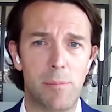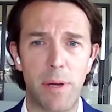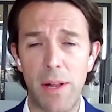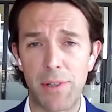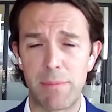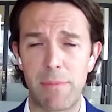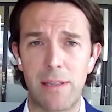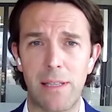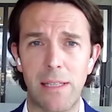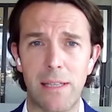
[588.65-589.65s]
But
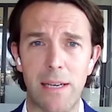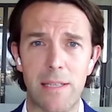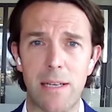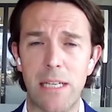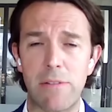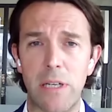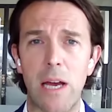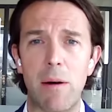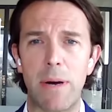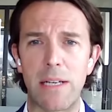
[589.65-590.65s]
ultimately, like I said, David, I come